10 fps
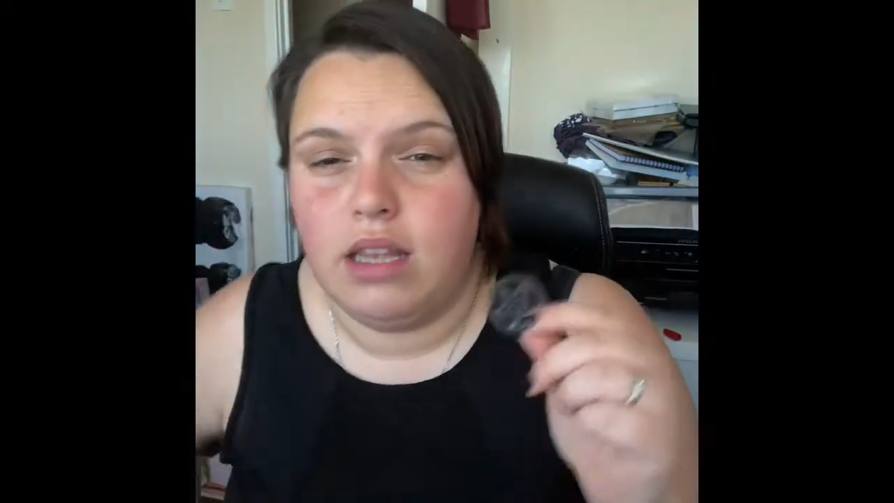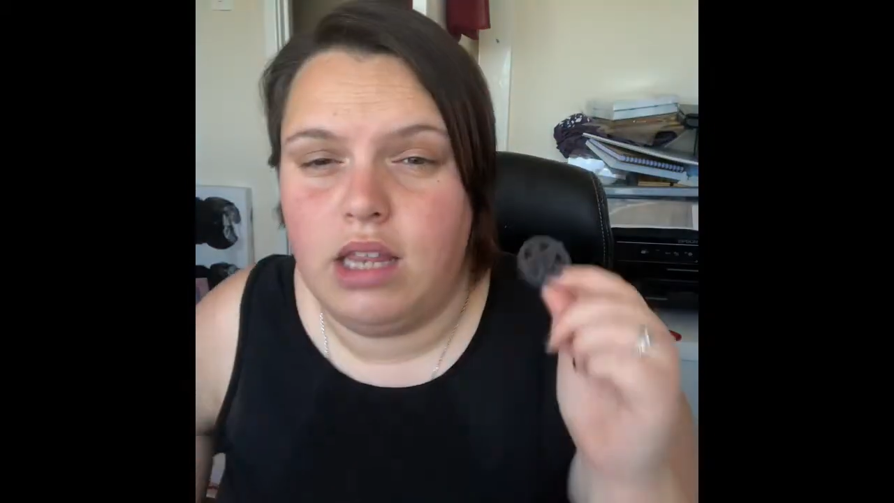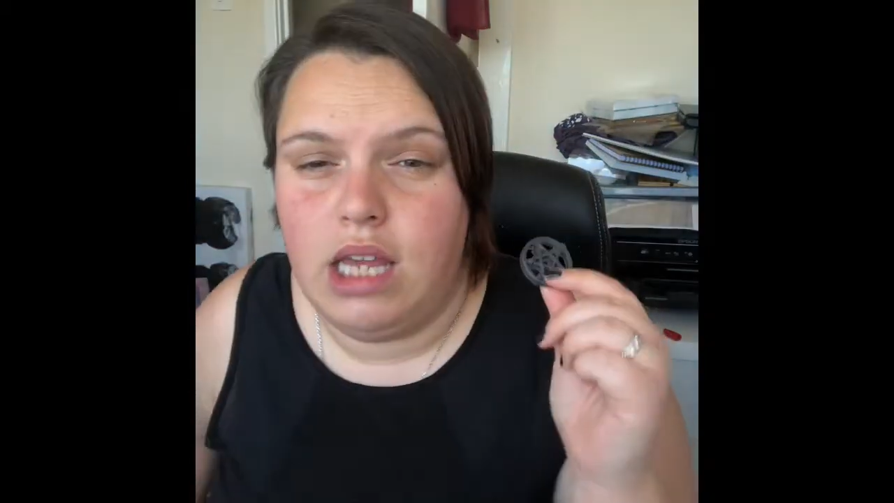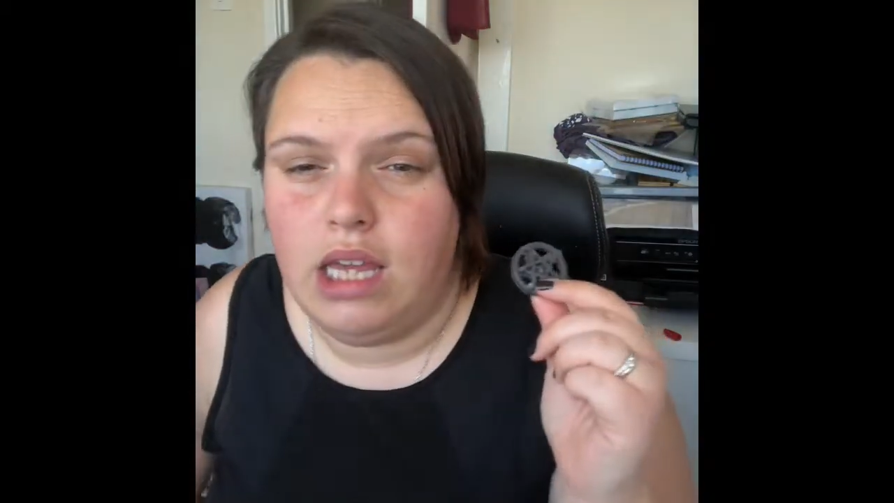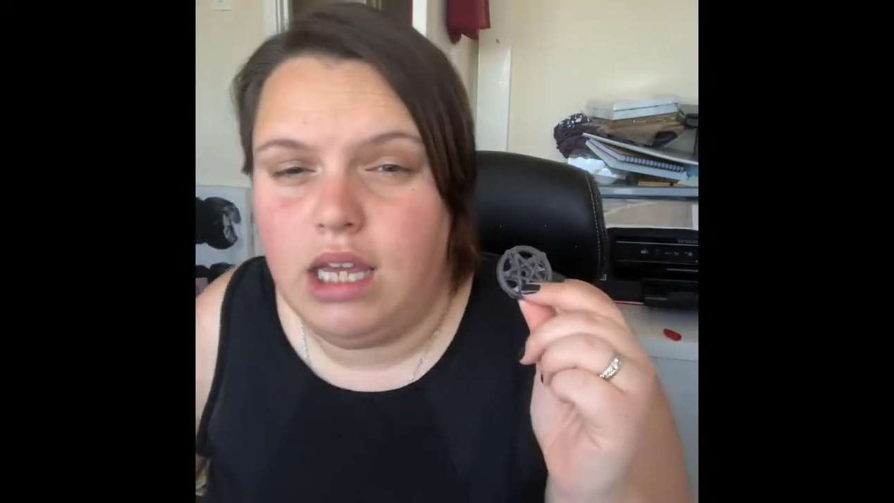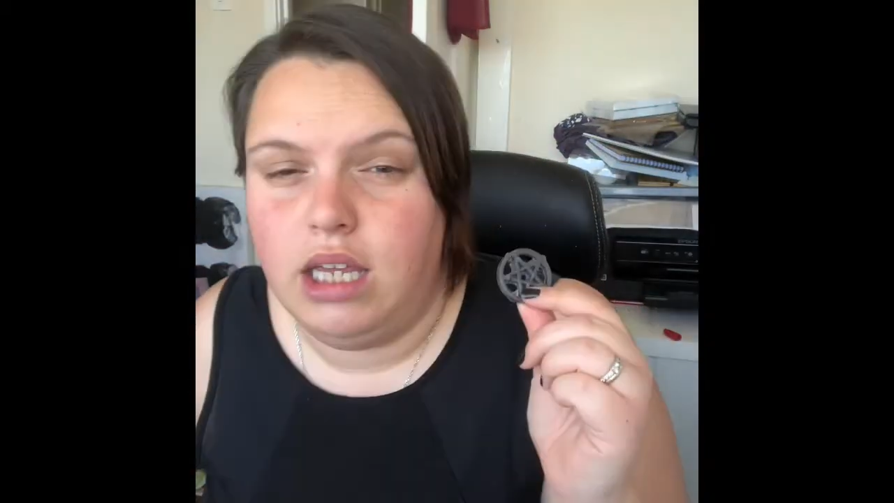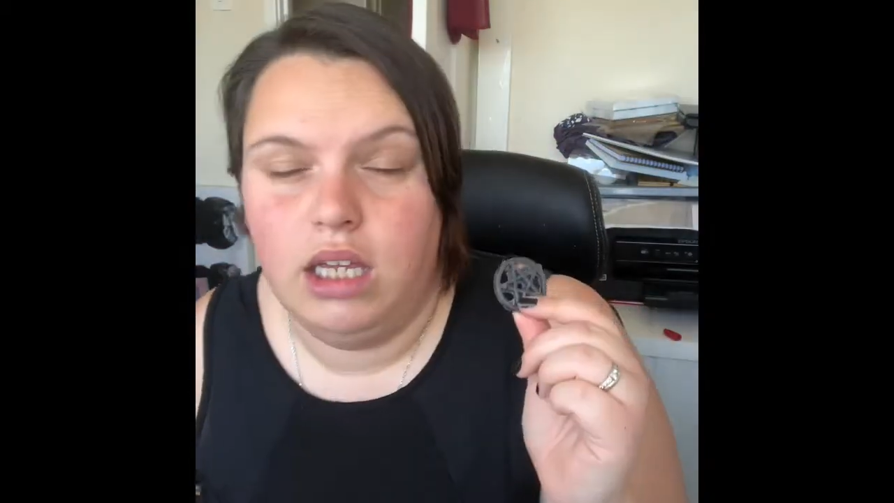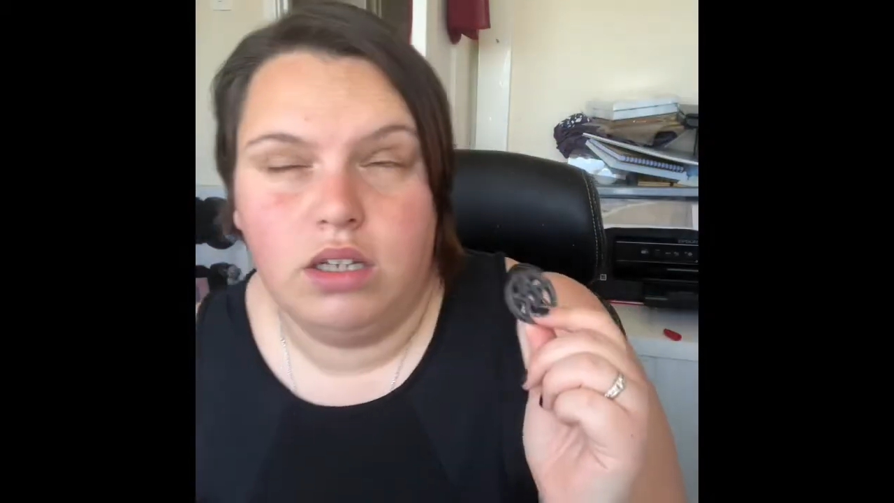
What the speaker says: the